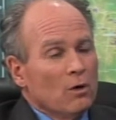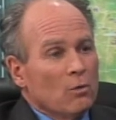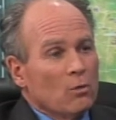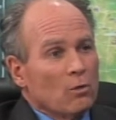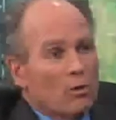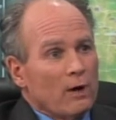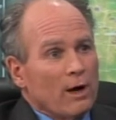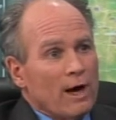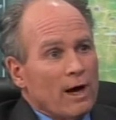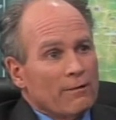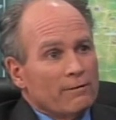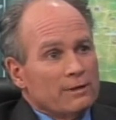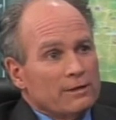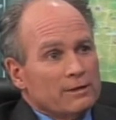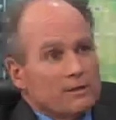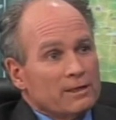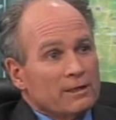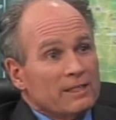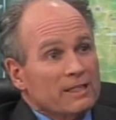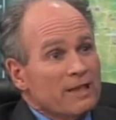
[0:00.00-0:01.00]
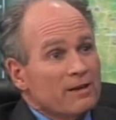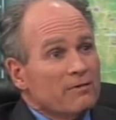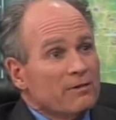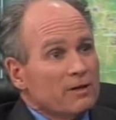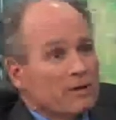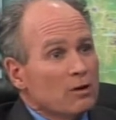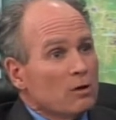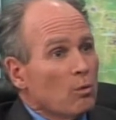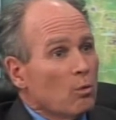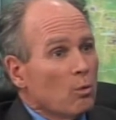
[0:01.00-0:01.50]
we're having
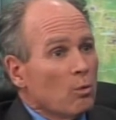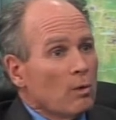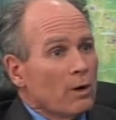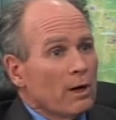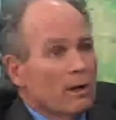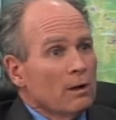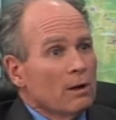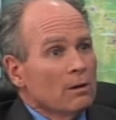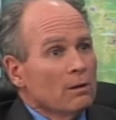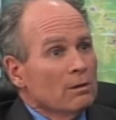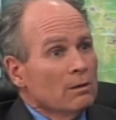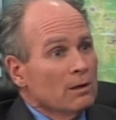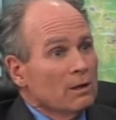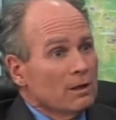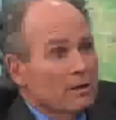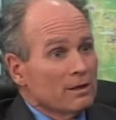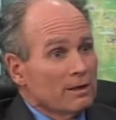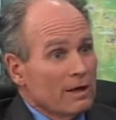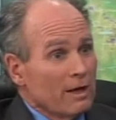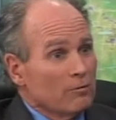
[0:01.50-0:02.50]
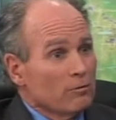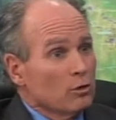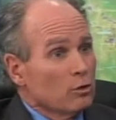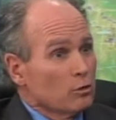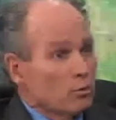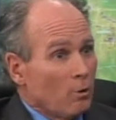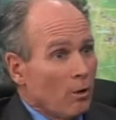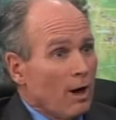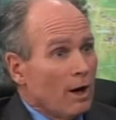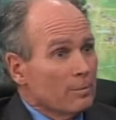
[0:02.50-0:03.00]
significant well level
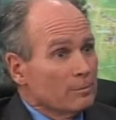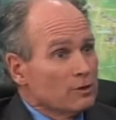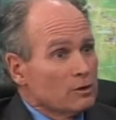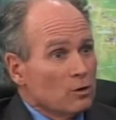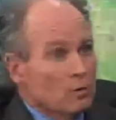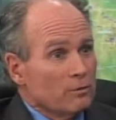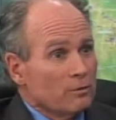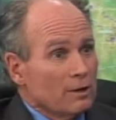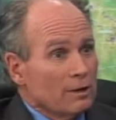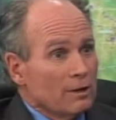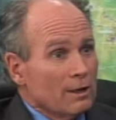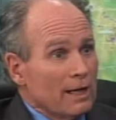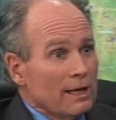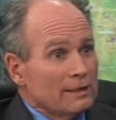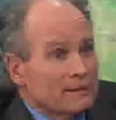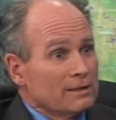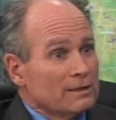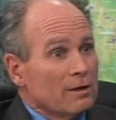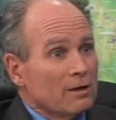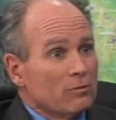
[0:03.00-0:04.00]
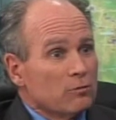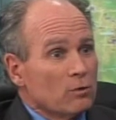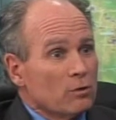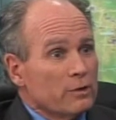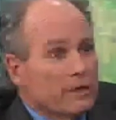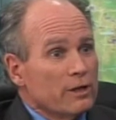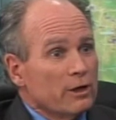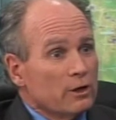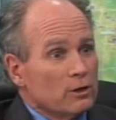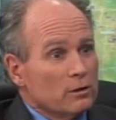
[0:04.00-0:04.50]
drops over the last several
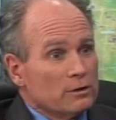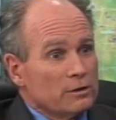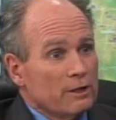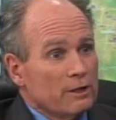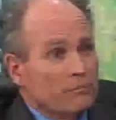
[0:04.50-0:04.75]
years.